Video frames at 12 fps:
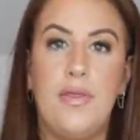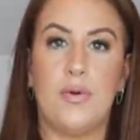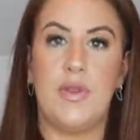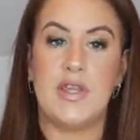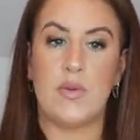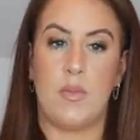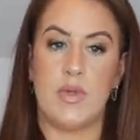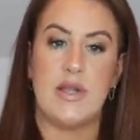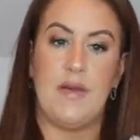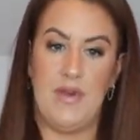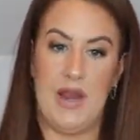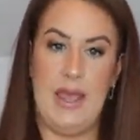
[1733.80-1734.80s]
I thought this one
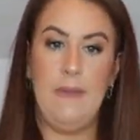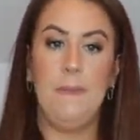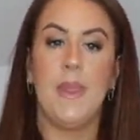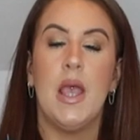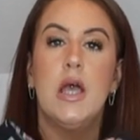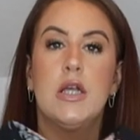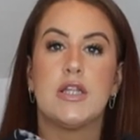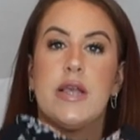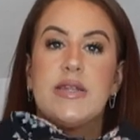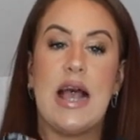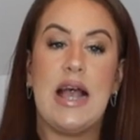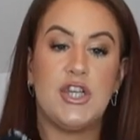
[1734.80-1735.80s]
was lovely. So
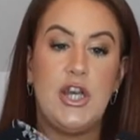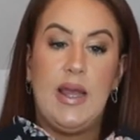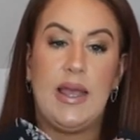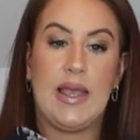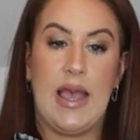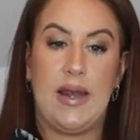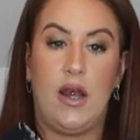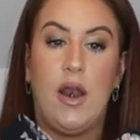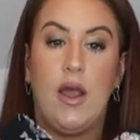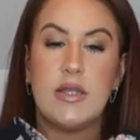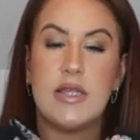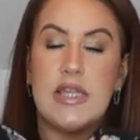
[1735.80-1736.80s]
it's actually,
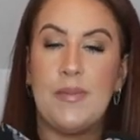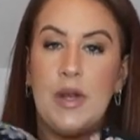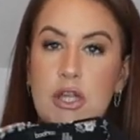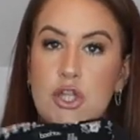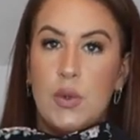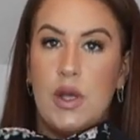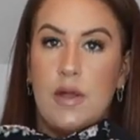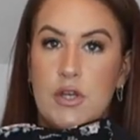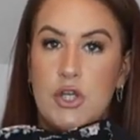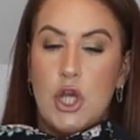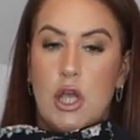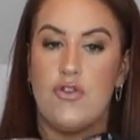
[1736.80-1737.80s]
again, similar to
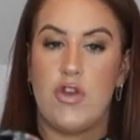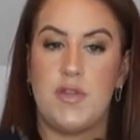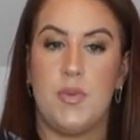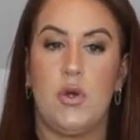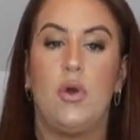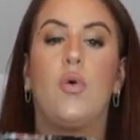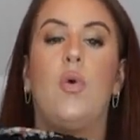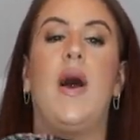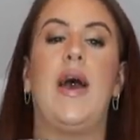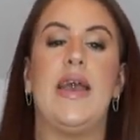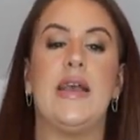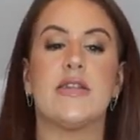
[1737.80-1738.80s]
another shirt dress, but not
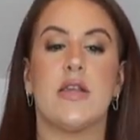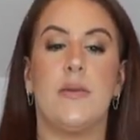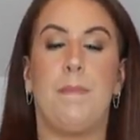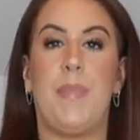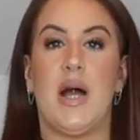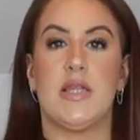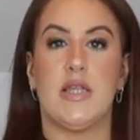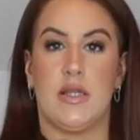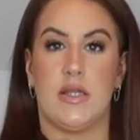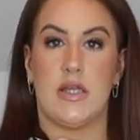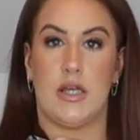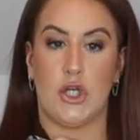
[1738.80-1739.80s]
quite. It's
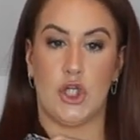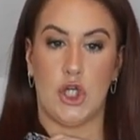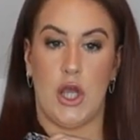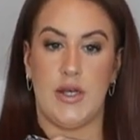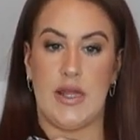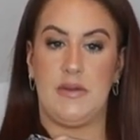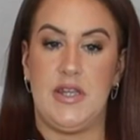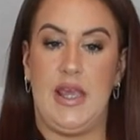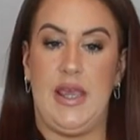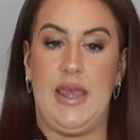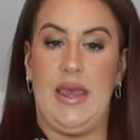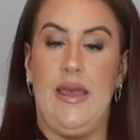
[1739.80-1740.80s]
buttons and a shirt to
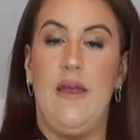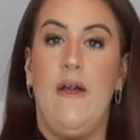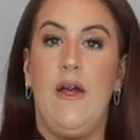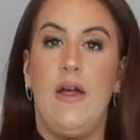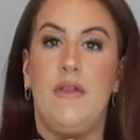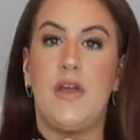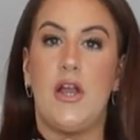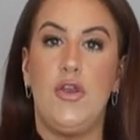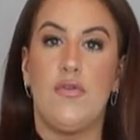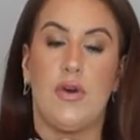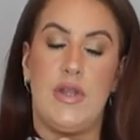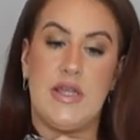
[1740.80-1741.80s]
here, then
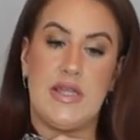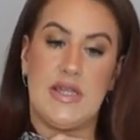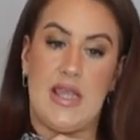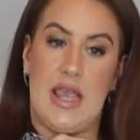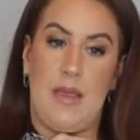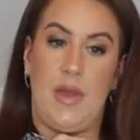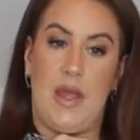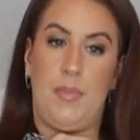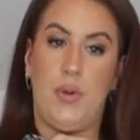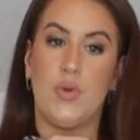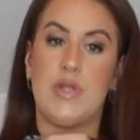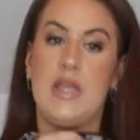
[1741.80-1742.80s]
you've got this seam, it
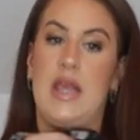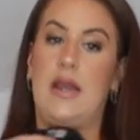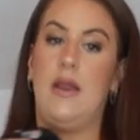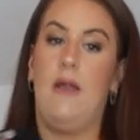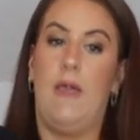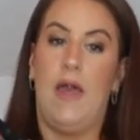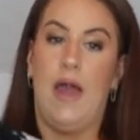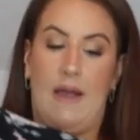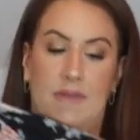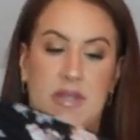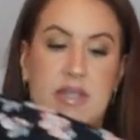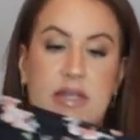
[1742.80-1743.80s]
pulls in,
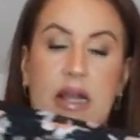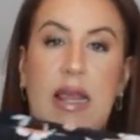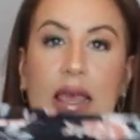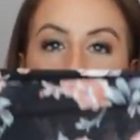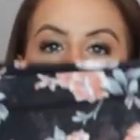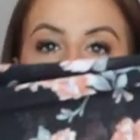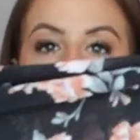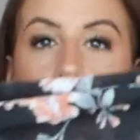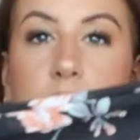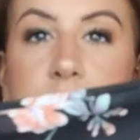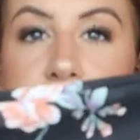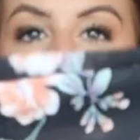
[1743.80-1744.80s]
and the sleeves are the